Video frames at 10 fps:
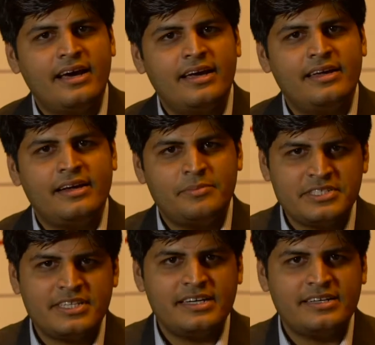I
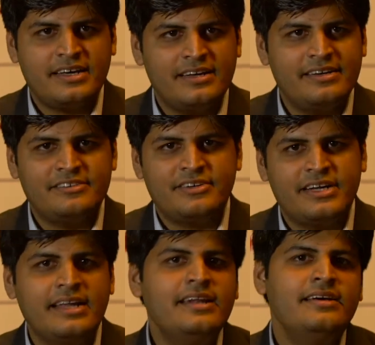represent
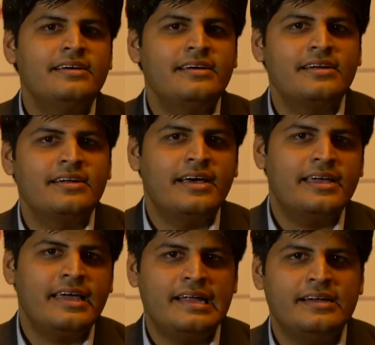Netradyne, and I
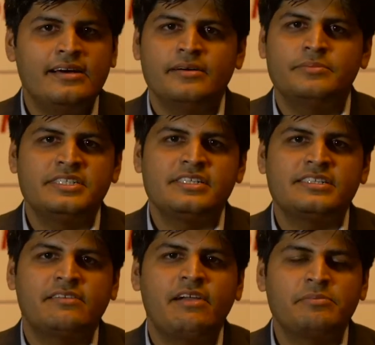head business
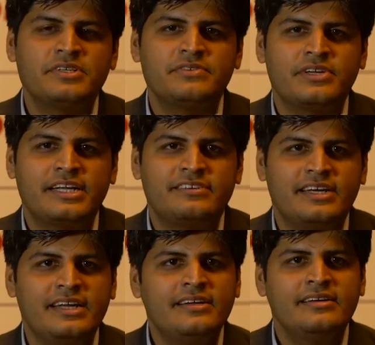development for
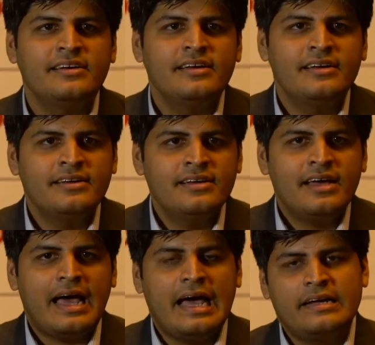Netradyne.
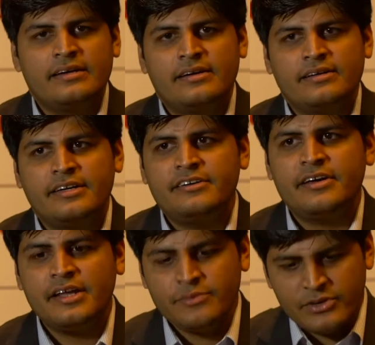And
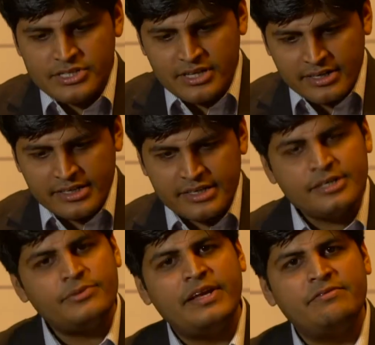Netradyne was started
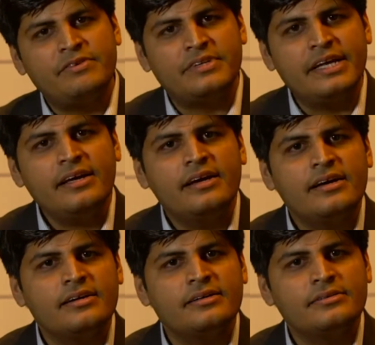in 2015.
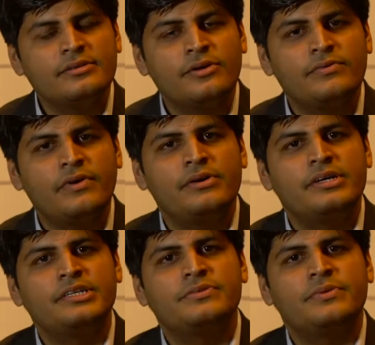
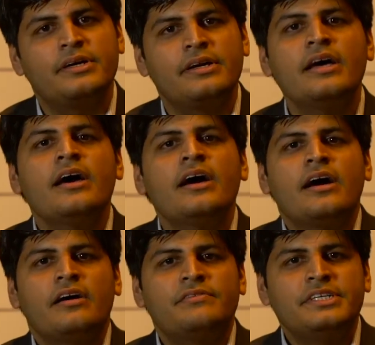Co-founders were
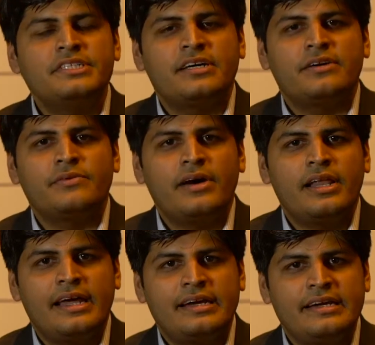Avnish
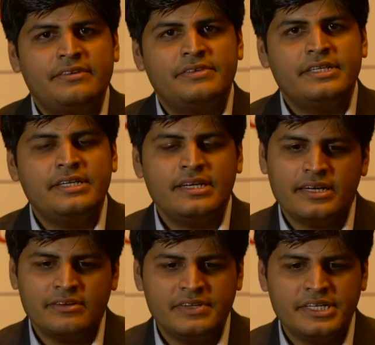Agarwal and David.
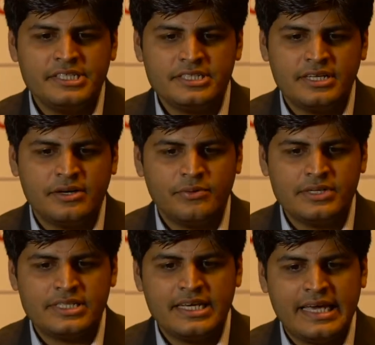Avnish
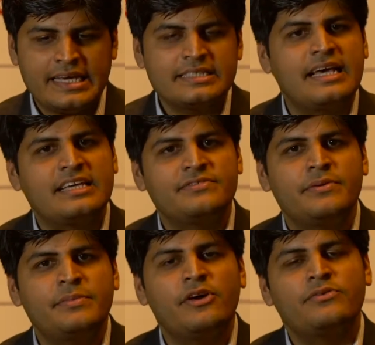was the
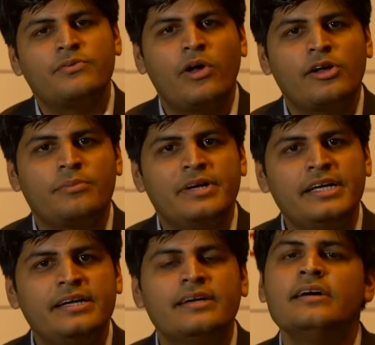ex-SVP of Qualcomm
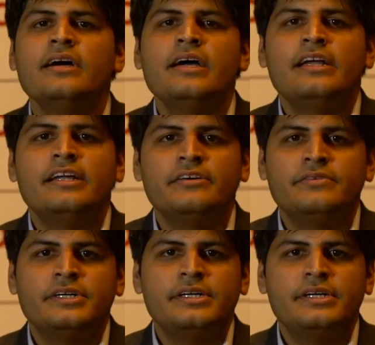India.
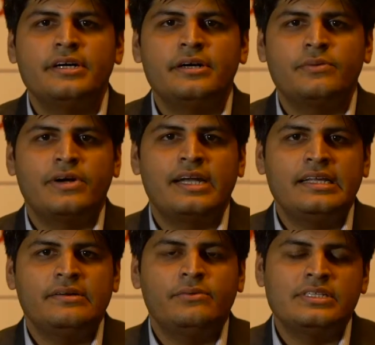David
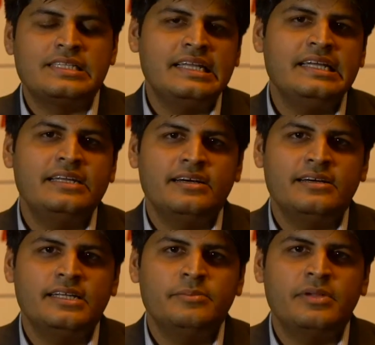was lead
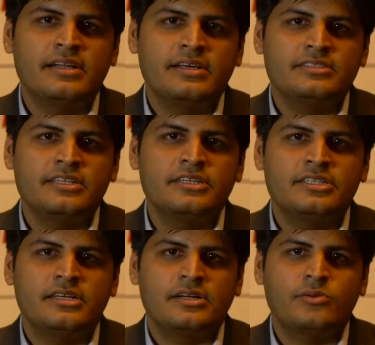deep learning
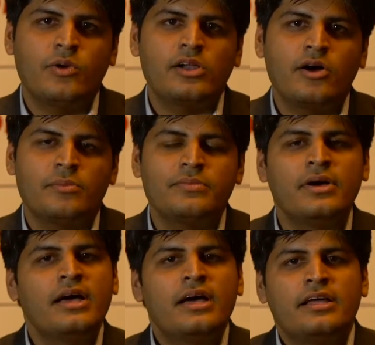researcher at Qualcomm.
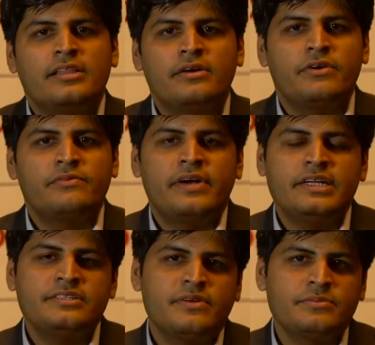They were
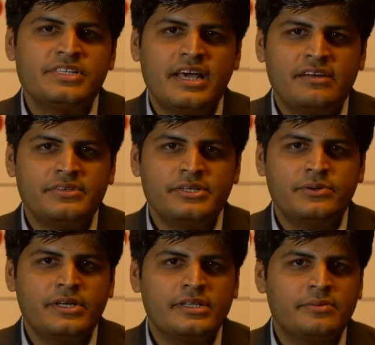friends from Stanford
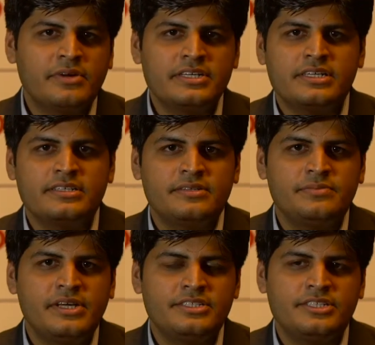doing their master's and
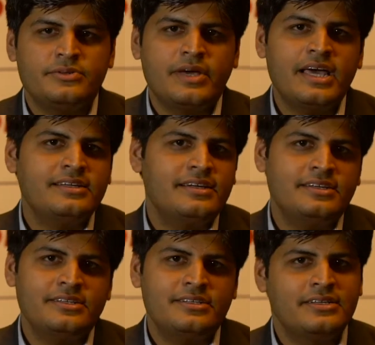PhD together,
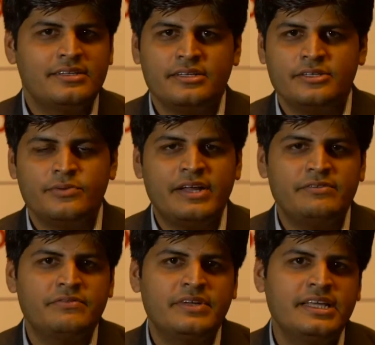and in
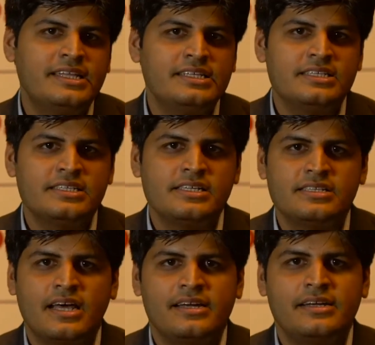2015 they just
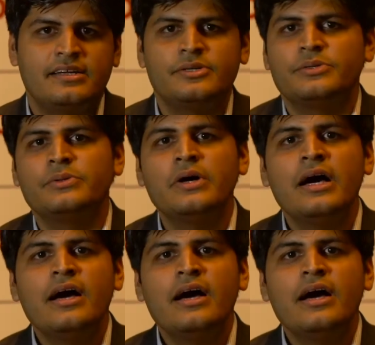decided to